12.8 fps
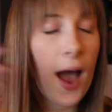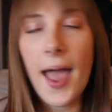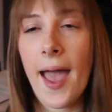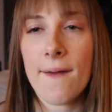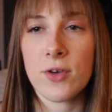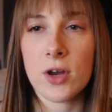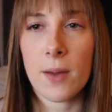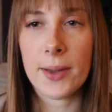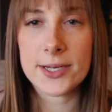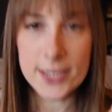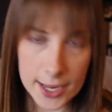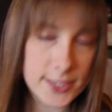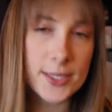I have one on
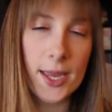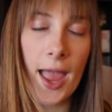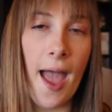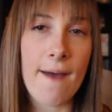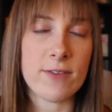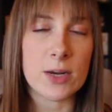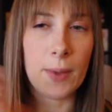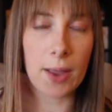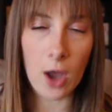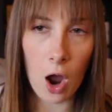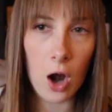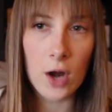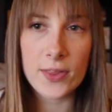my desk. I have one in my
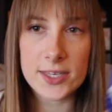car.